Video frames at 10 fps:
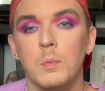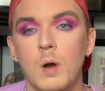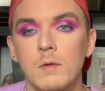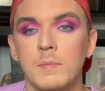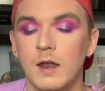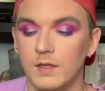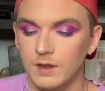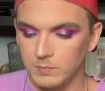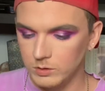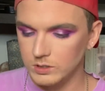problematic
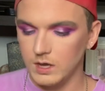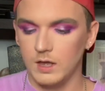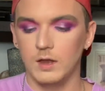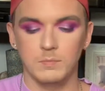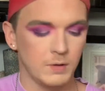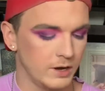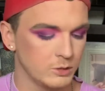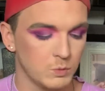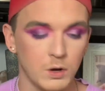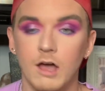that I'm using it, but
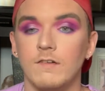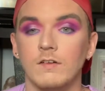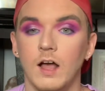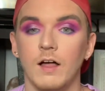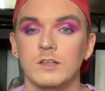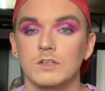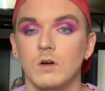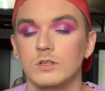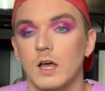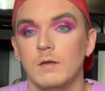it's one of my favorite highlights of
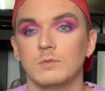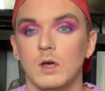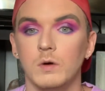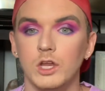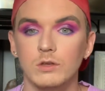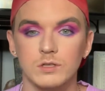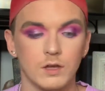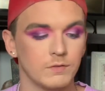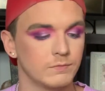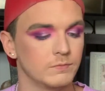all time, so I want to use it.
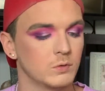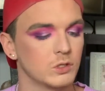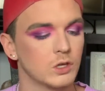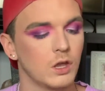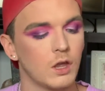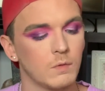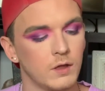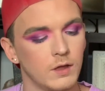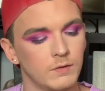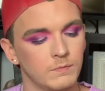So I'm just gonna go
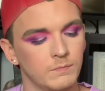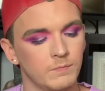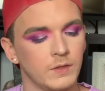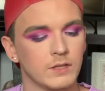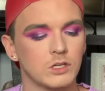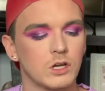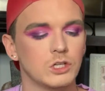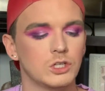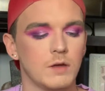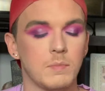in. It's a good
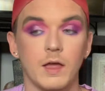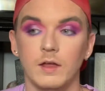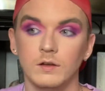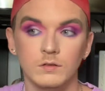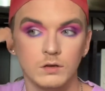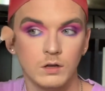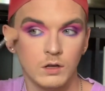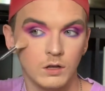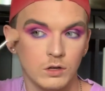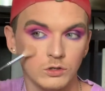champagne.
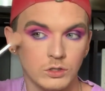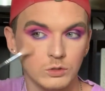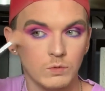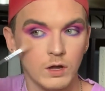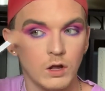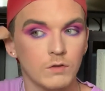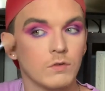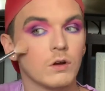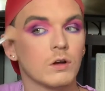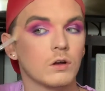Just right
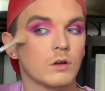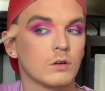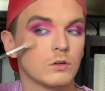over.